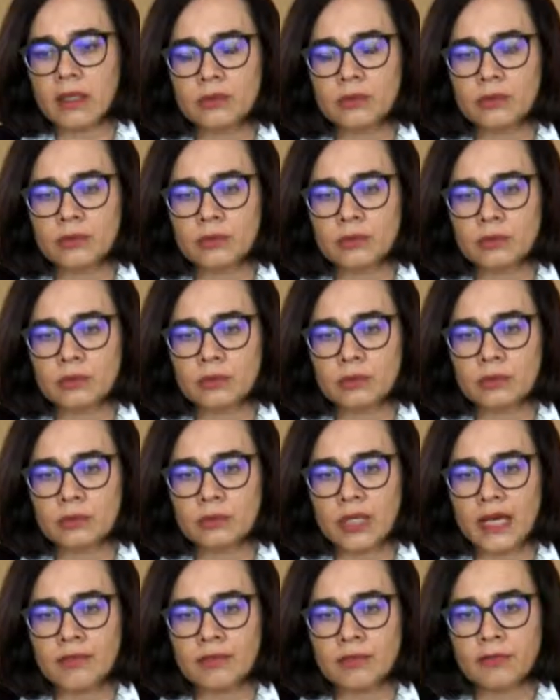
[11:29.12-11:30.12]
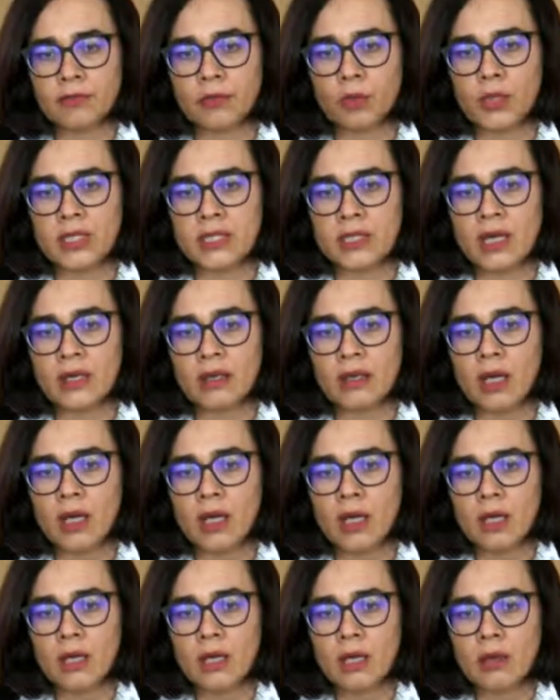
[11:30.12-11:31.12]
and to have a voice? And
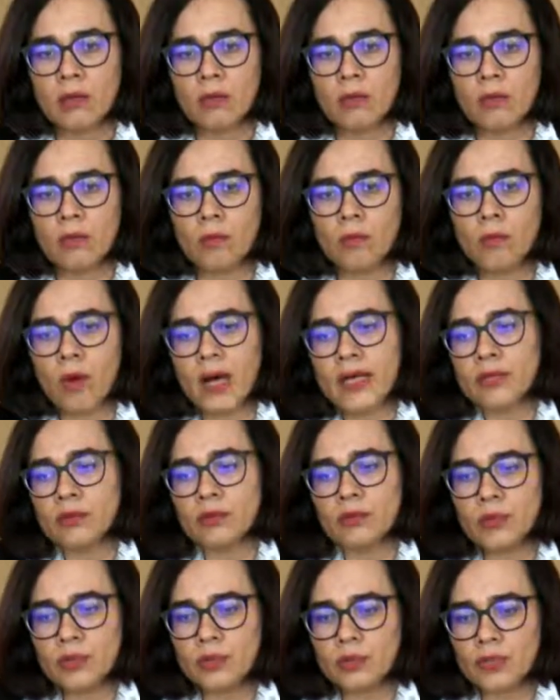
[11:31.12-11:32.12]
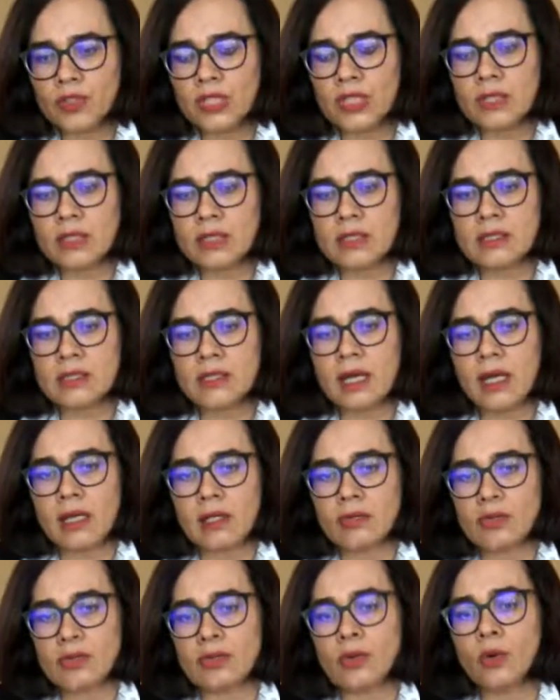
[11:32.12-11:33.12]
why do you think is
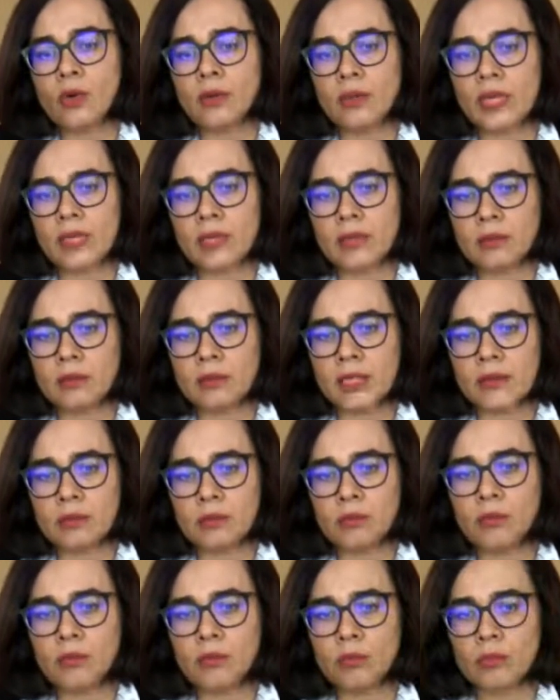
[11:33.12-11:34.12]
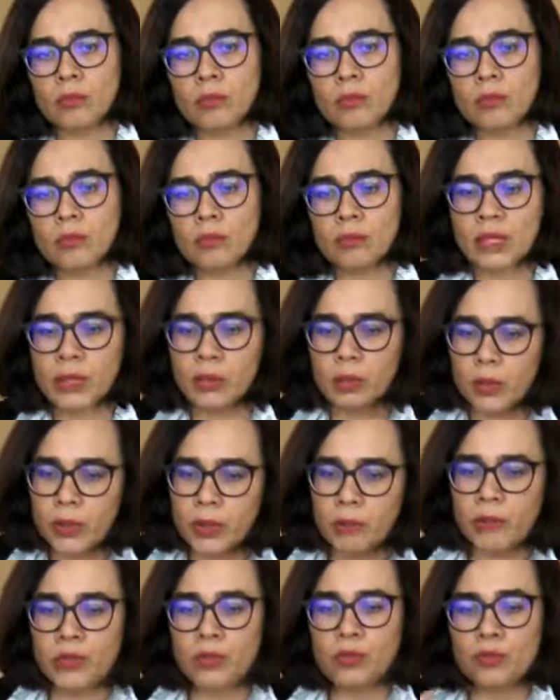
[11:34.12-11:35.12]
that so, that in
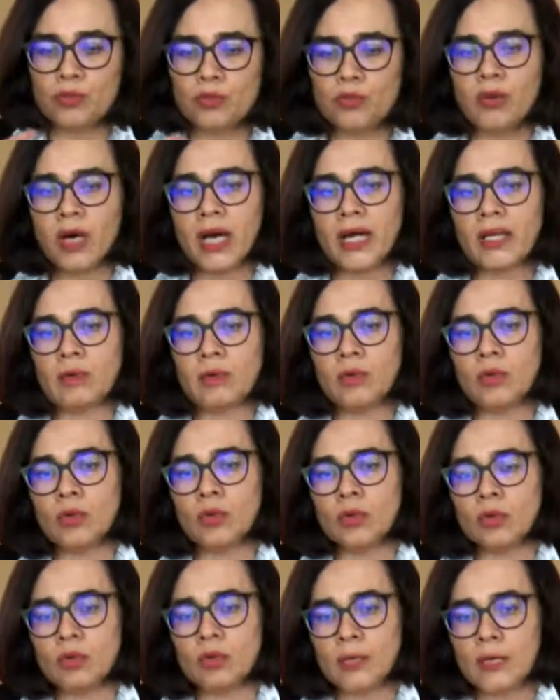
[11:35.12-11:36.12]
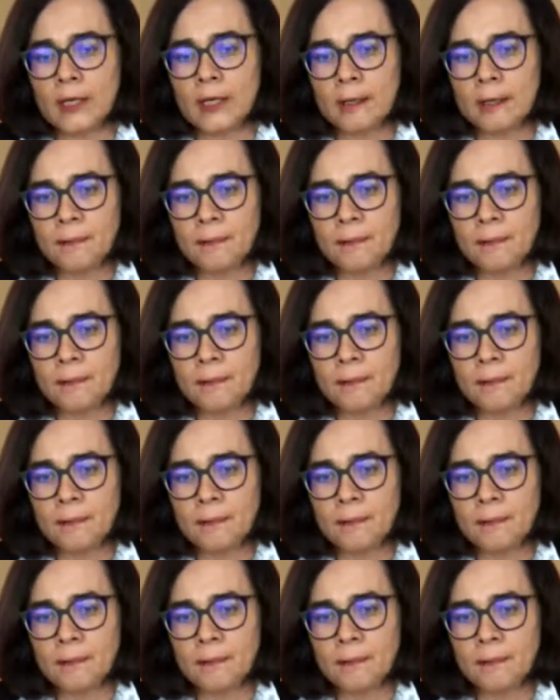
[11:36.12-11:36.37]
women you find more